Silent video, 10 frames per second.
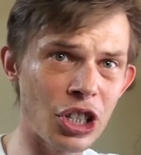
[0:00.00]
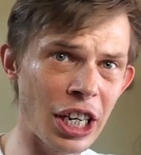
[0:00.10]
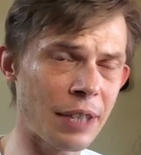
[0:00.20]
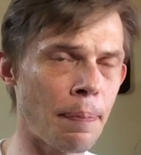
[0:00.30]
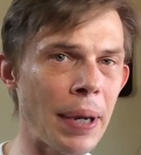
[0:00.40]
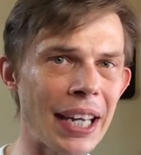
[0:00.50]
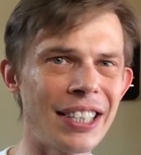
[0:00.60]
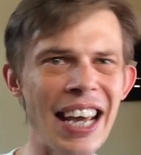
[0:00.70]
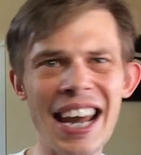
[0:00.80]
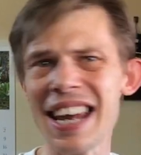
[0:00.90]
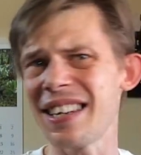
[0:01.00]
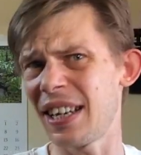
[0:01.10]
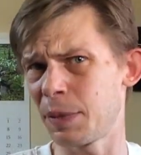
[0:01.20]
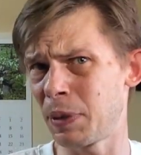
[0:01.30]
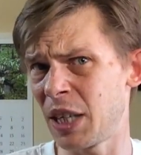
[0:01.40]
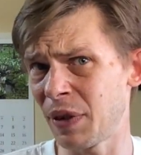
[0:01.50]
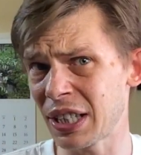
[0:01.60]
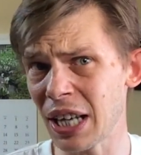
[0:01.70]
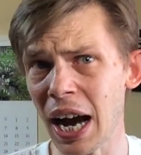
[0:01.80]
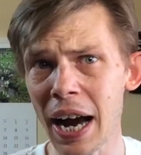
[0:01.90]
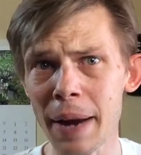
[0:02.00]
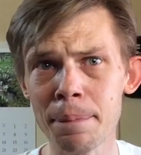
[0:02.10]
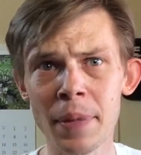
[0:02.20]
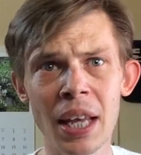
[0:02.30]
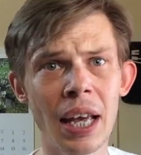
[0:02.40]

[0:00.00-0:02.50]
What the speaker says: pick a date, a specific time,